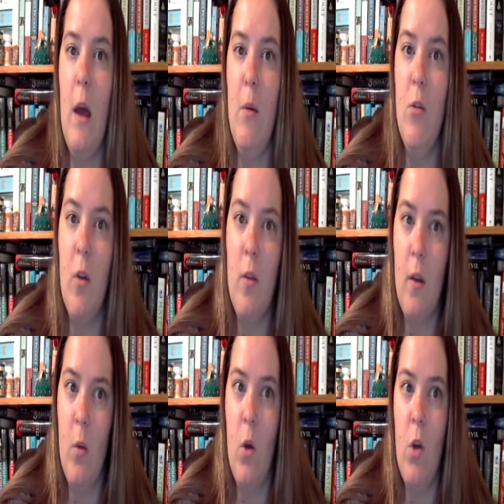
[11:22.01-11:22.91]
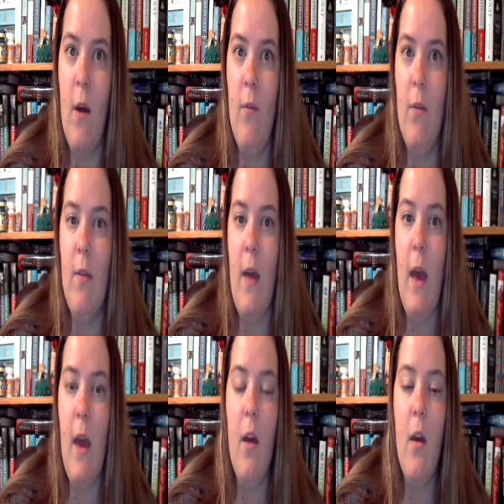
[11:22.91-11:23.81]
I'm interested in what you have to
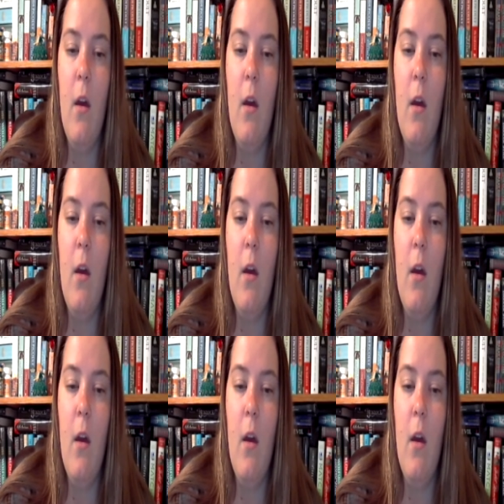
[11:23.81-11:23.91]
say.